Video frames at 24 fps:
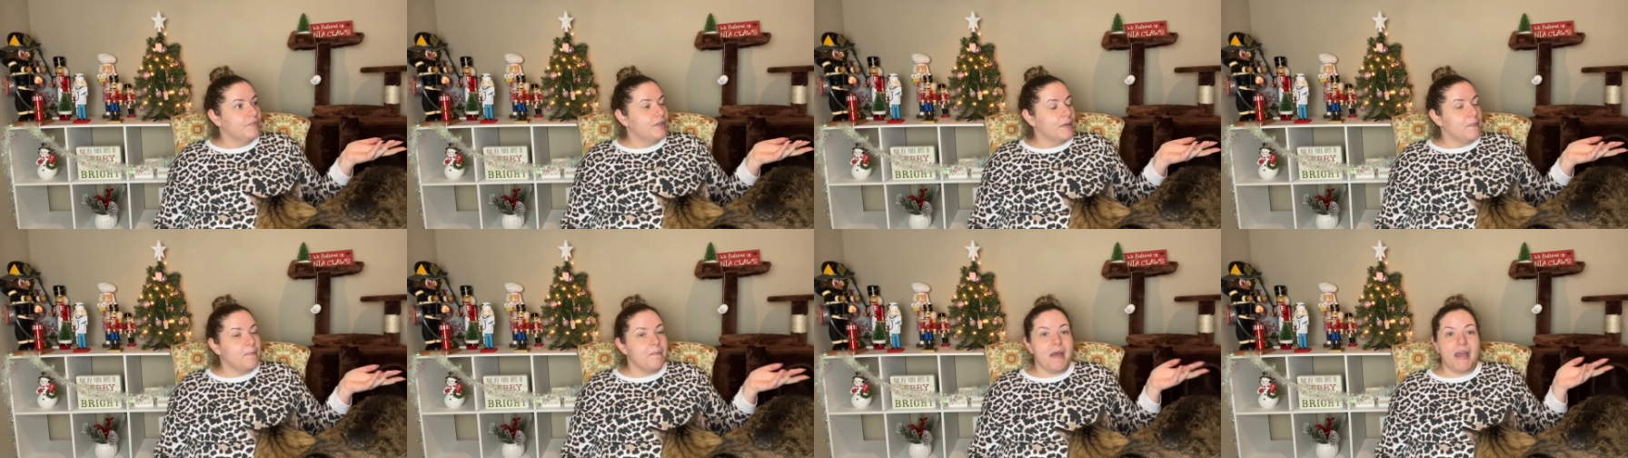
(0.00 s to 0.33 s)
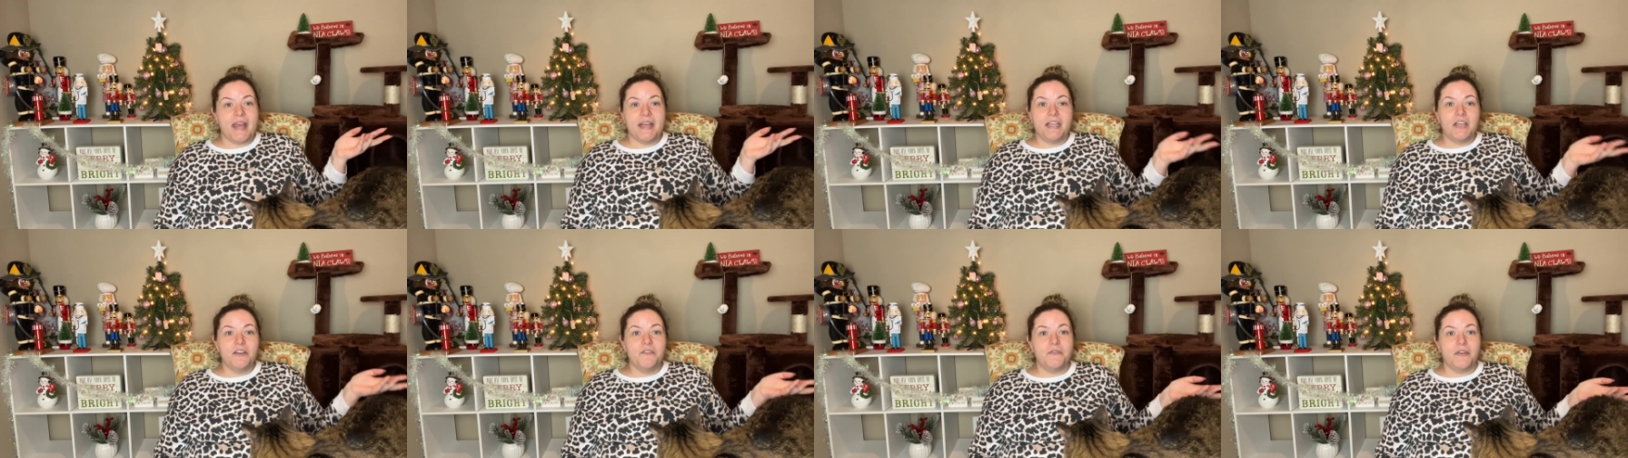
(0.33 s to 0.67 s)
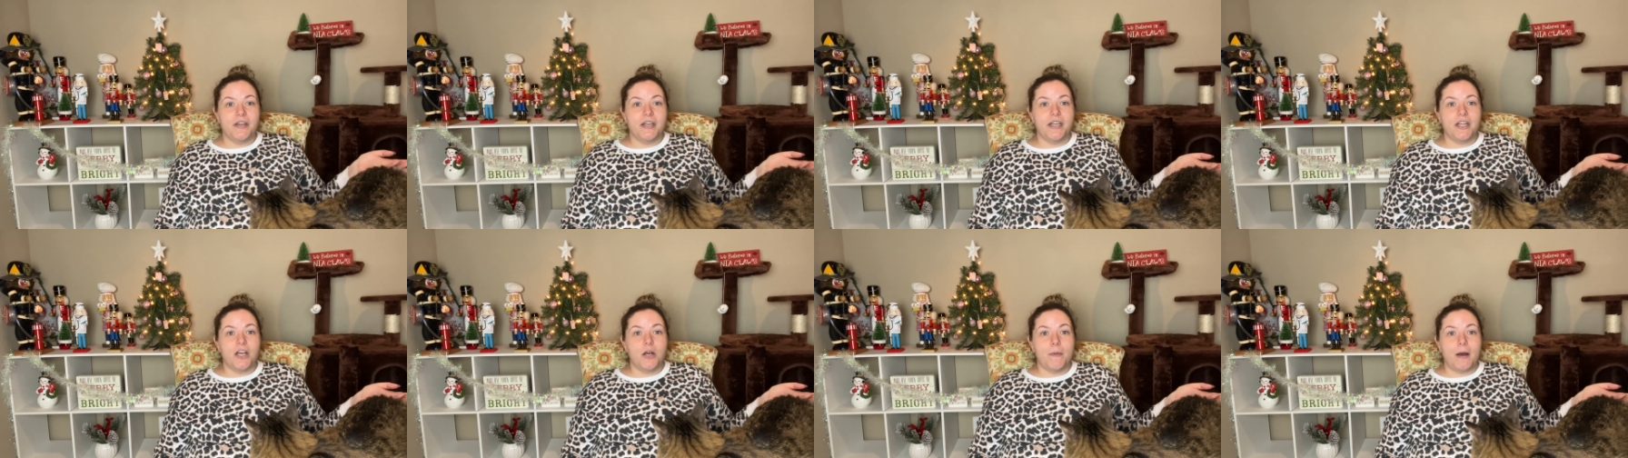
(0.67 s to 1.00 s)
Make a
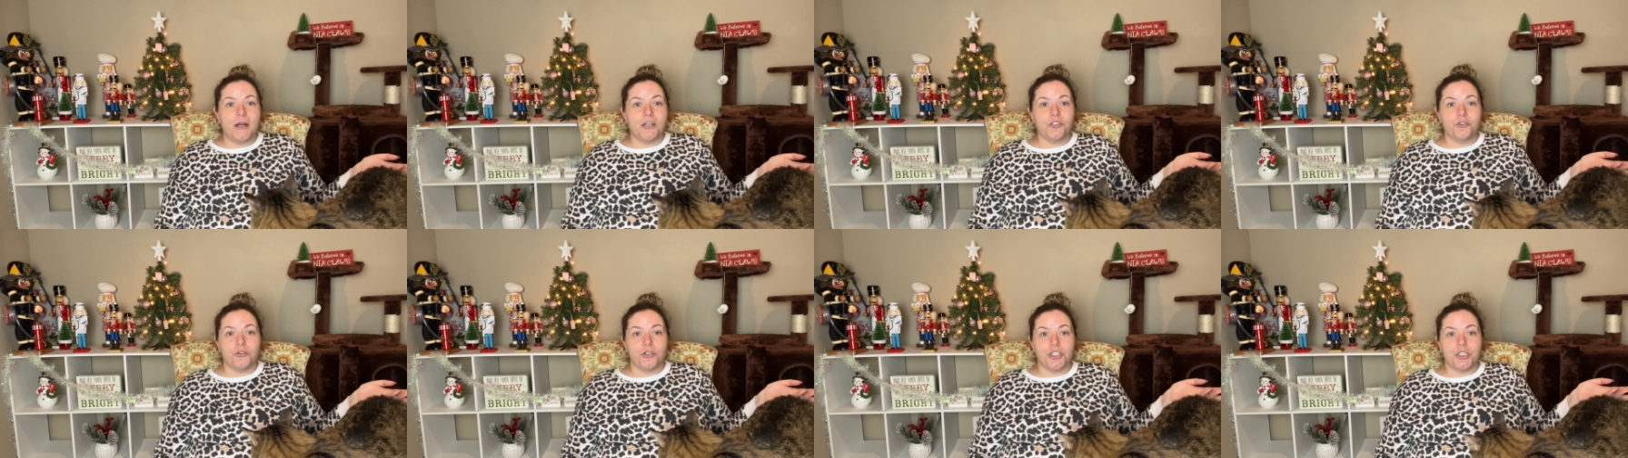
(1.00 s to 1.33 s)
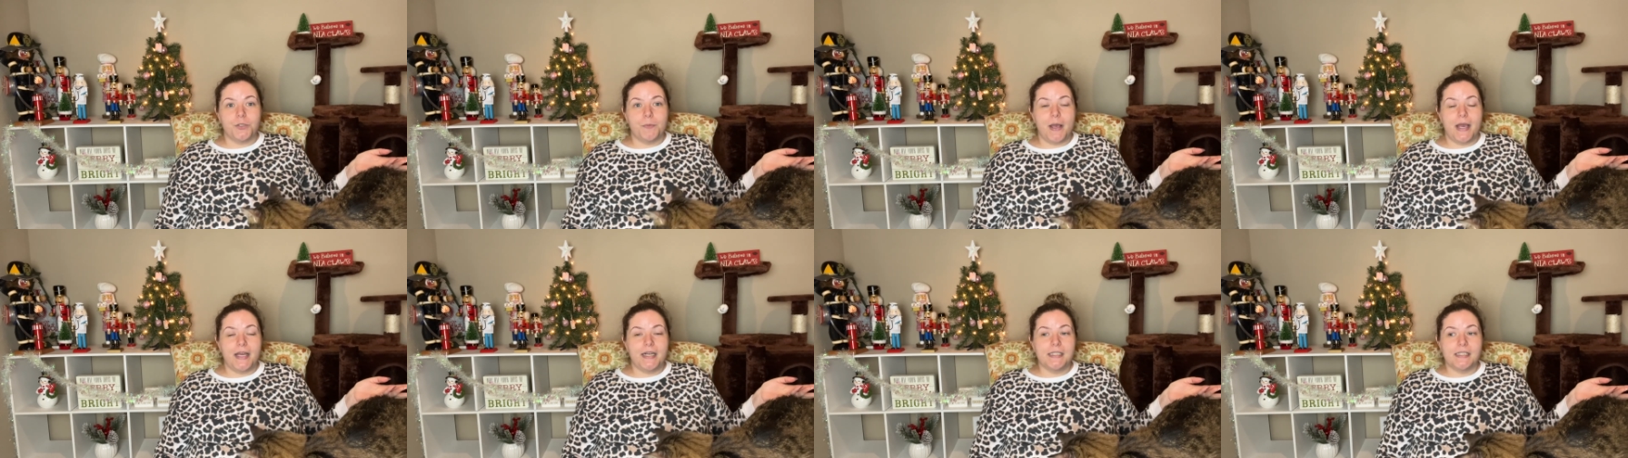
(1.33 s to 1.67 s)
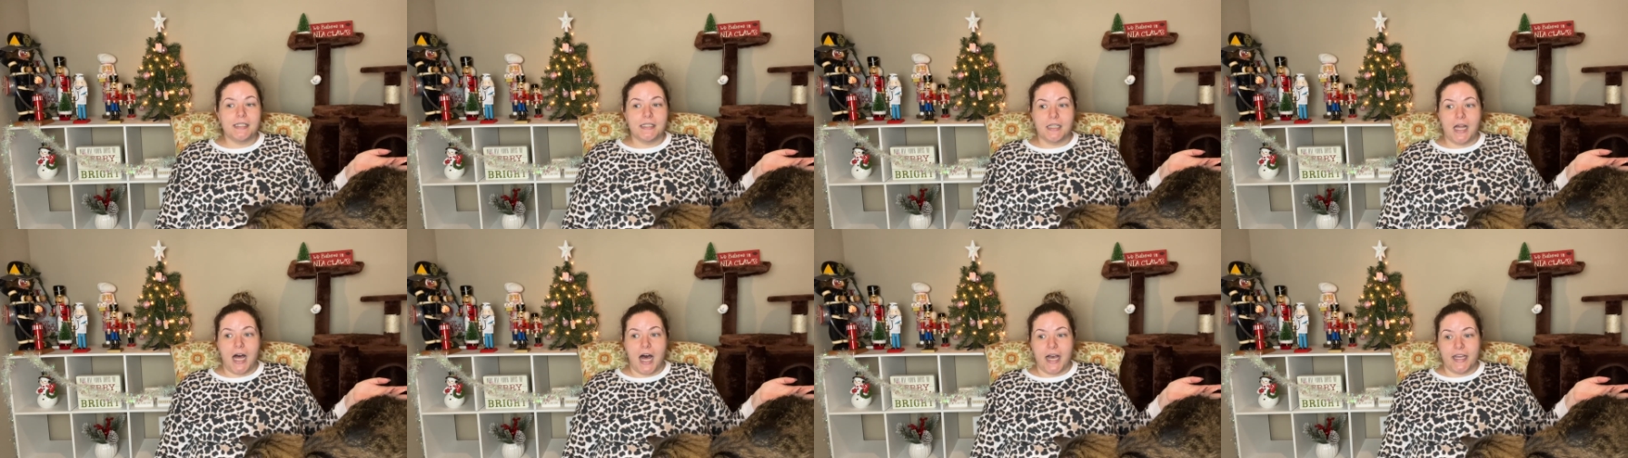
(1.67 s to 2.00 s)
video about Trisha Paytas
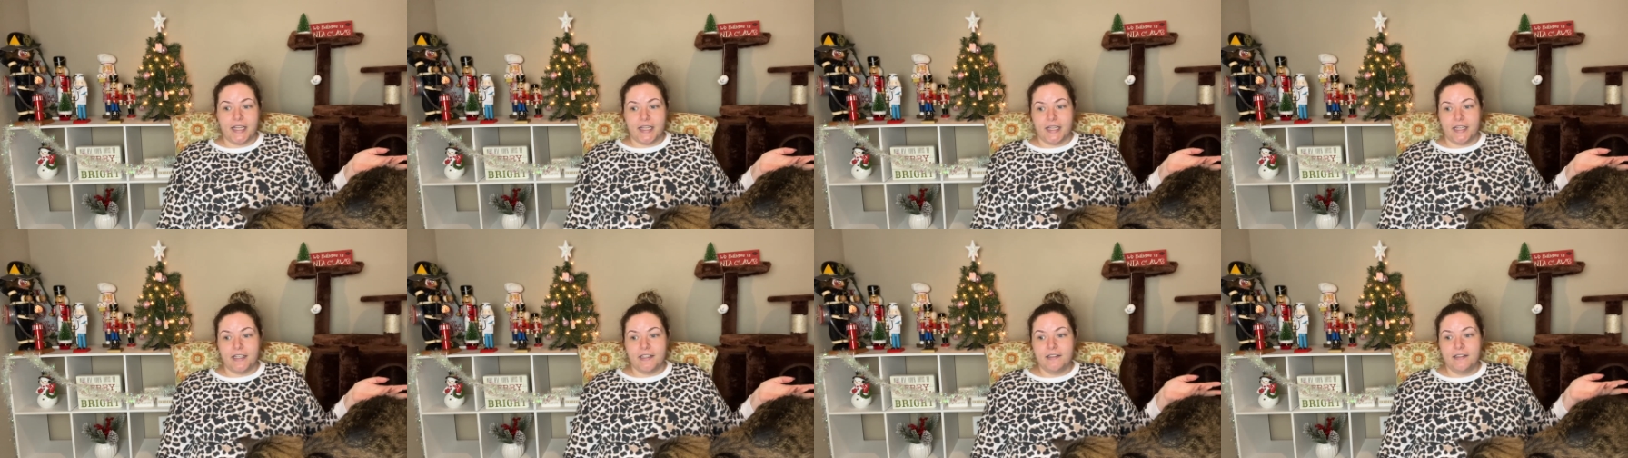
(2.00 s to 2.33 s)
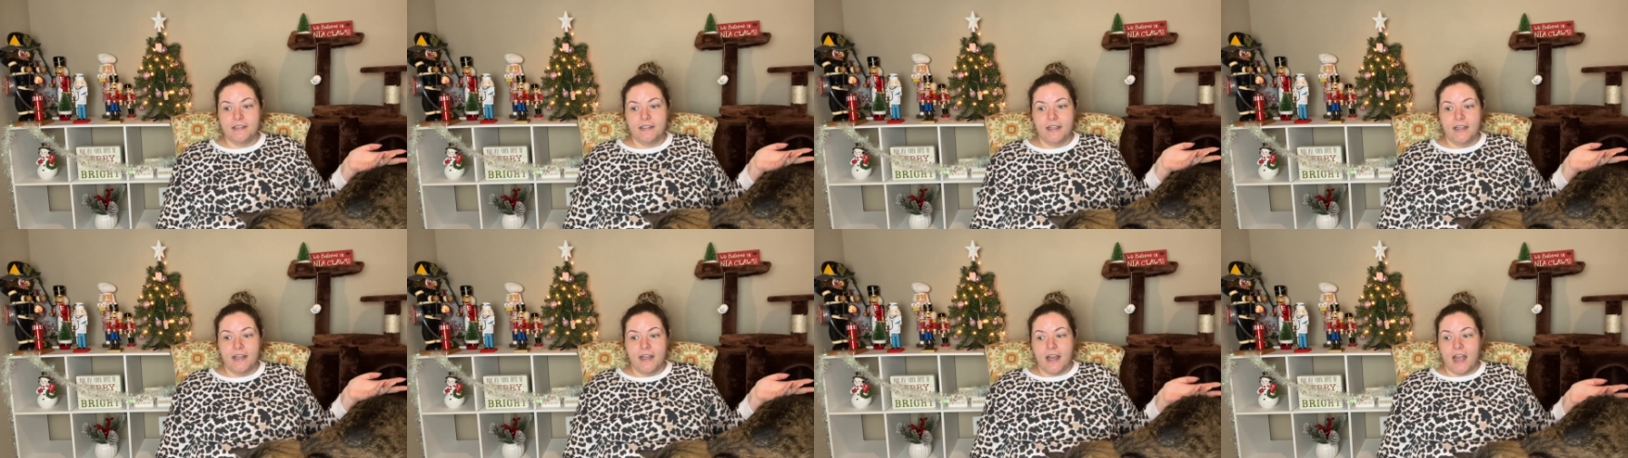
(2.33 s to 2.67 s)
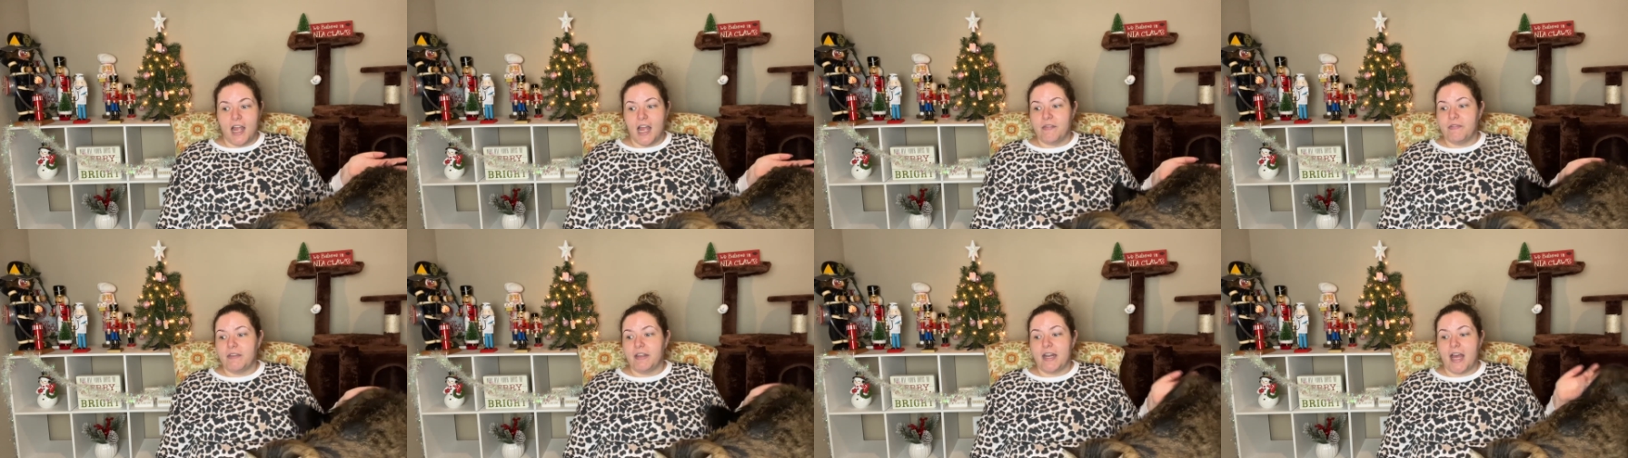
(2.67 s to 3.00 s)
lying
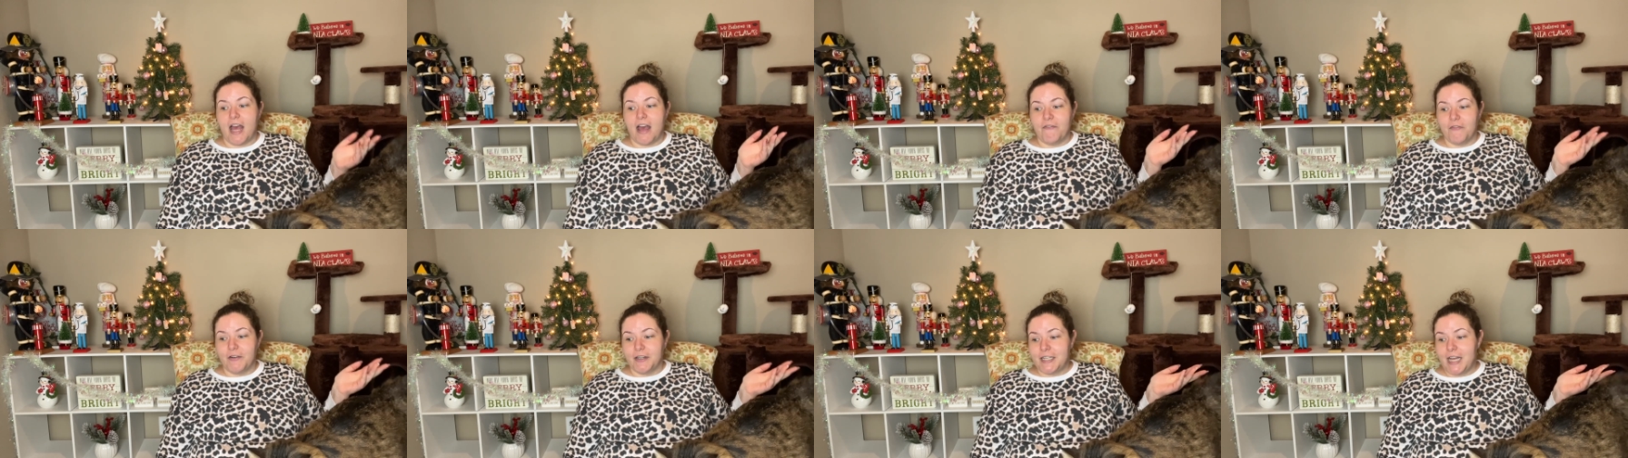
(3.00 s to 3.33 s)
and then every